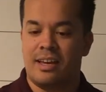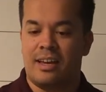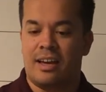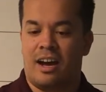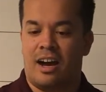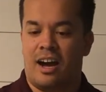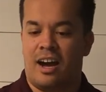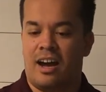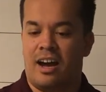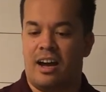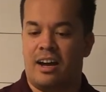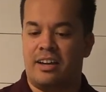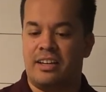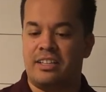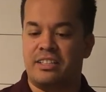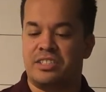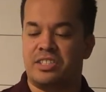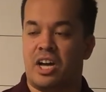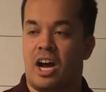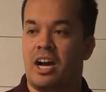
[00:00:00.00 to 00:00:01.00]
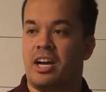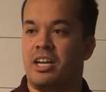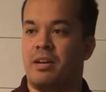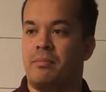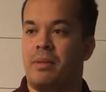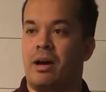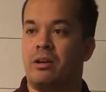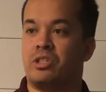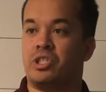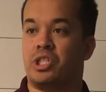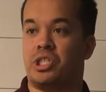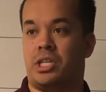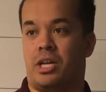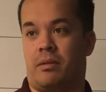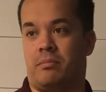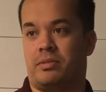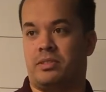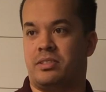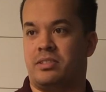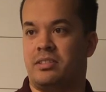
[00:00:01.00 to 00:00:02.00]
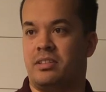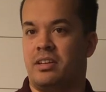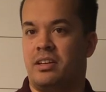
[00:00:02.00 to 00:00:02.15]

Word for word: uh, he's talking about ships.